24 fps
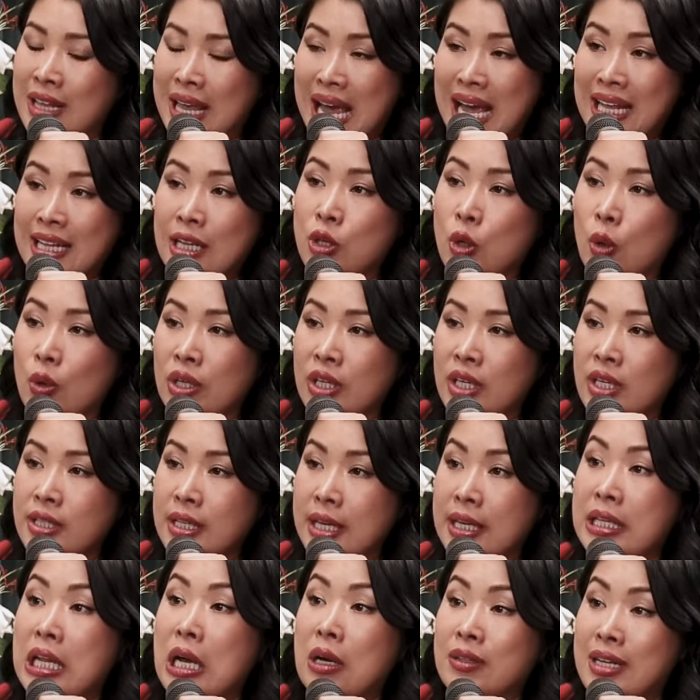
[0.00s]
they had a daughter,
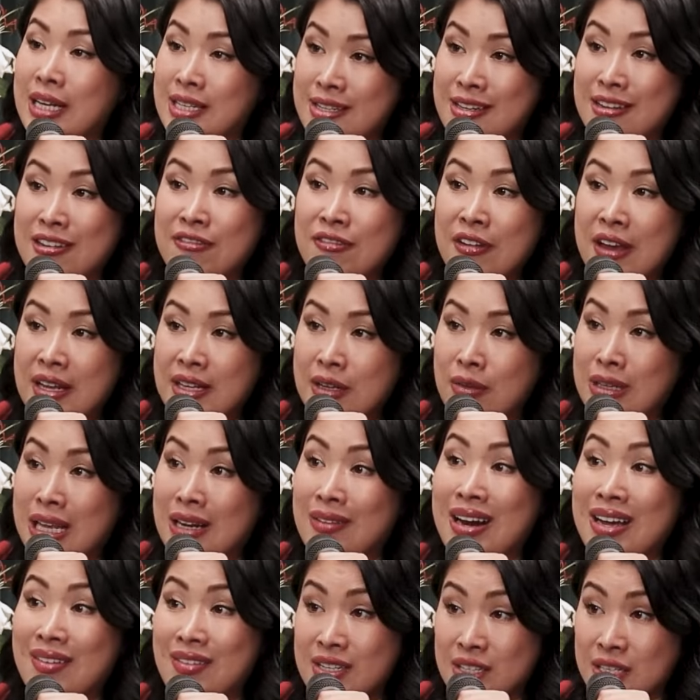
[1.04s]
they know that's their fate. They'll
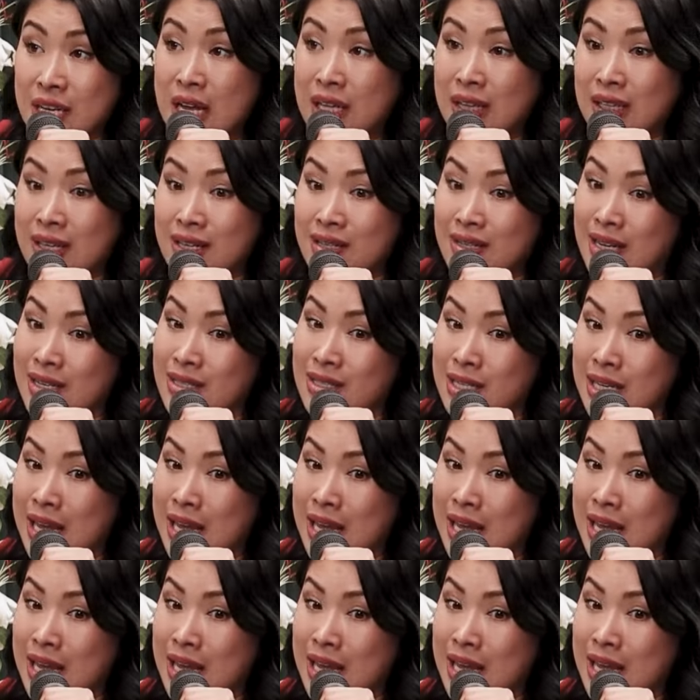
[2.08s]
never have a son because that's